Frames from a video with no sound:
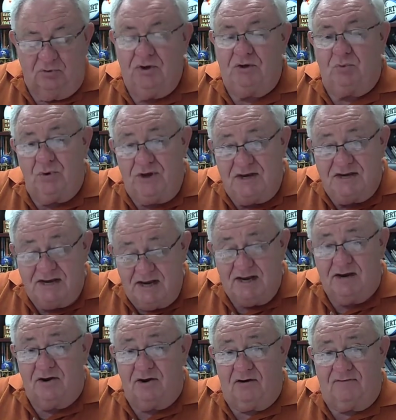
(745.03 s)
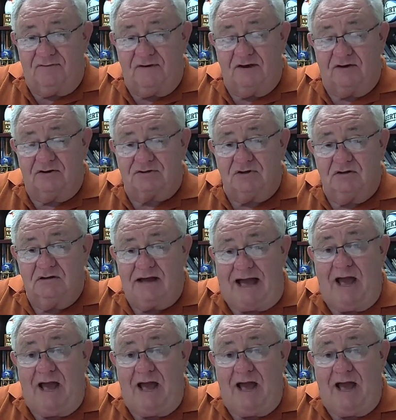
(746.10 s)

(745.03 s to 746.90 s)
We, we needed our fingers.